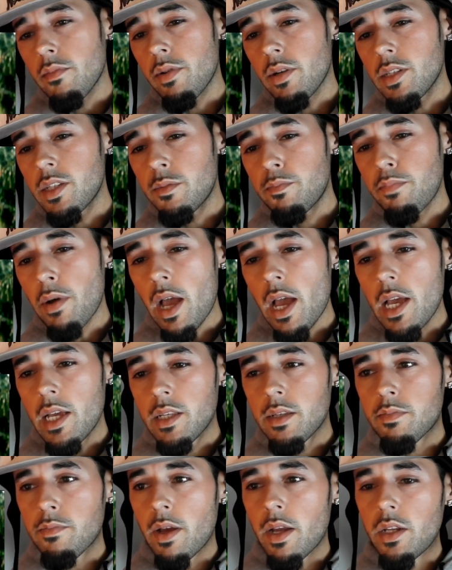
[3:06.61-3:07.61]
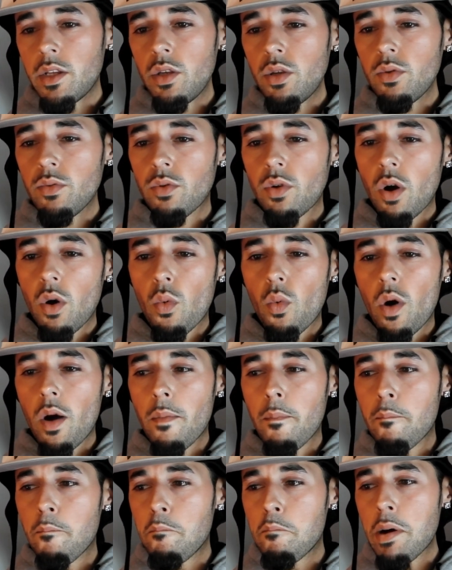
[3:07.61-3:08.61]
but Spice, man, you got
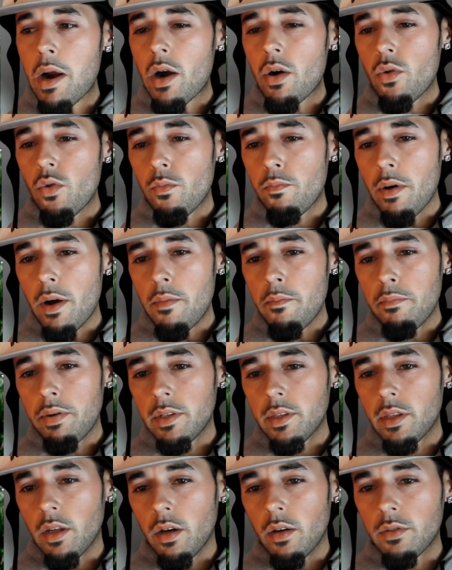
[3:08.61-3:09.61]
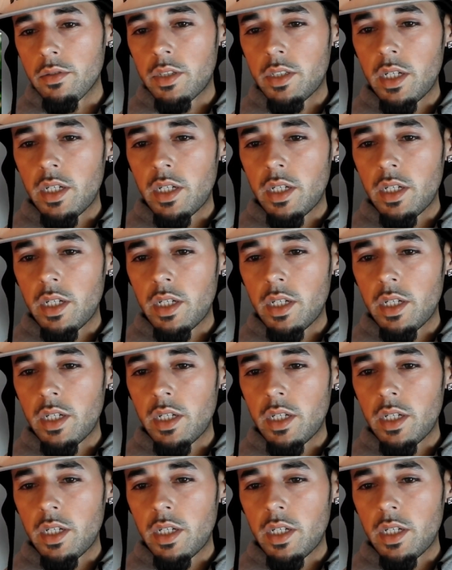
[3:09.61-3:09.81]
one barrel bumper though.